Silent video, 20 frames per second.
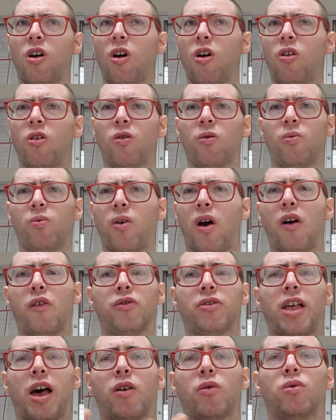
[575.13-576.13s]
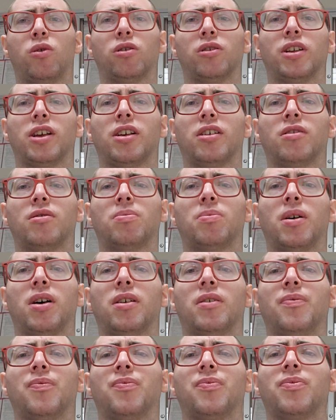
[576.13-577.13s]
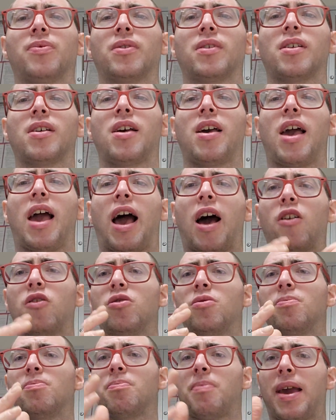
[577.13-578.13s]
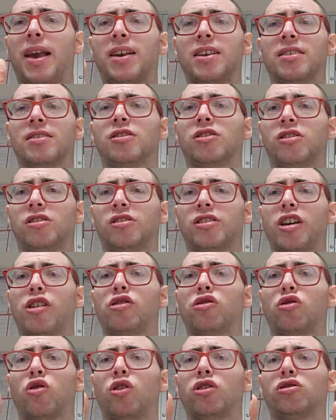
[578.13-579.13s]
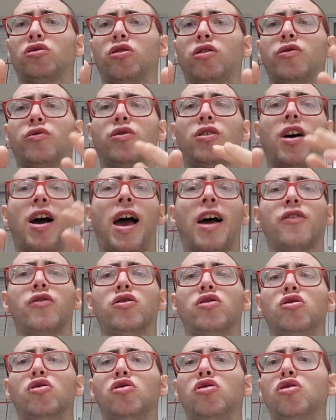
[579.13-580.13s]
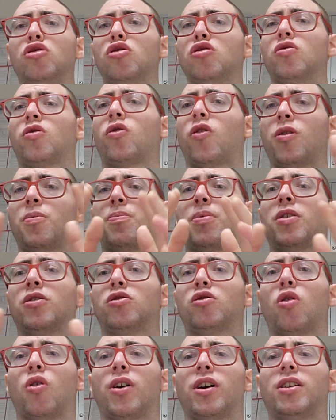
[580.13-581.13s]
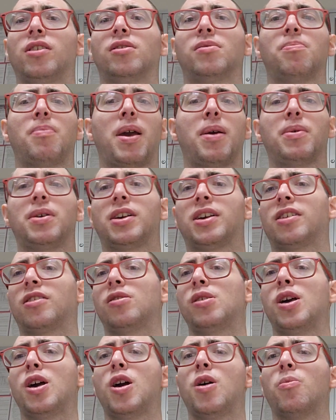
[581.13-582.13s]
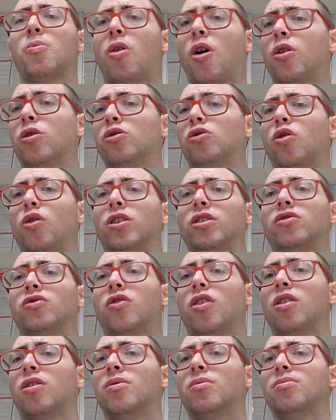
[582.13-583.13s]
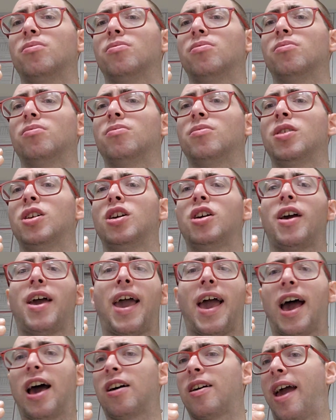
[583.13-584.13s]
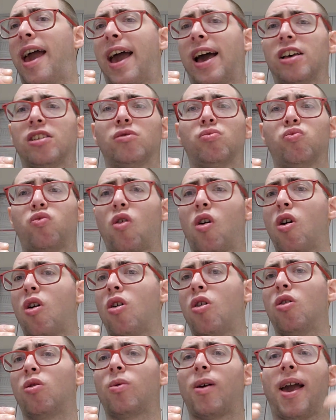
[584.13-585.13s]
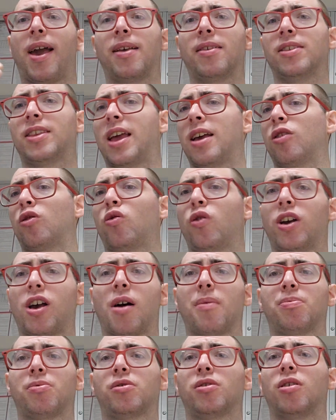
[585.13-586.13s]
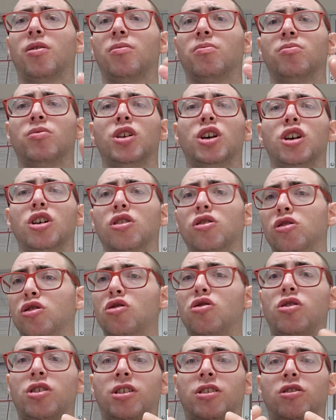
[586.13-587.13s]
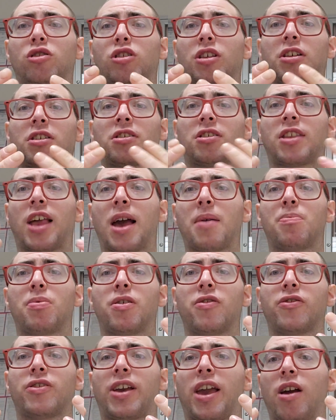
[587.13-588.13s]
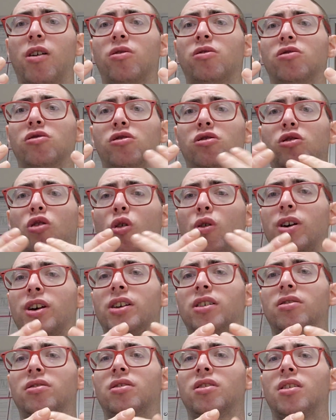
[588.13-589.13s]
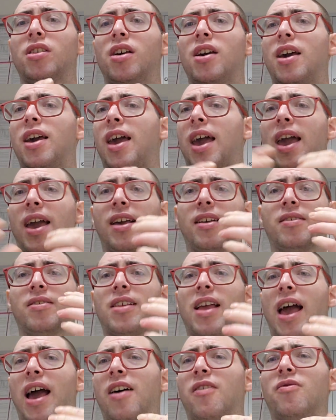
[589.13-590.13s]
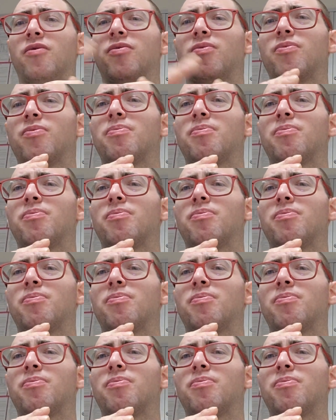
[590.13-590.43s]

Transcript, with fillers: of oh, whatever that word is, but I would make some Toy Story will have a new group of toys, maybe borrow toys from Hasbro and then create up some new type of toys and have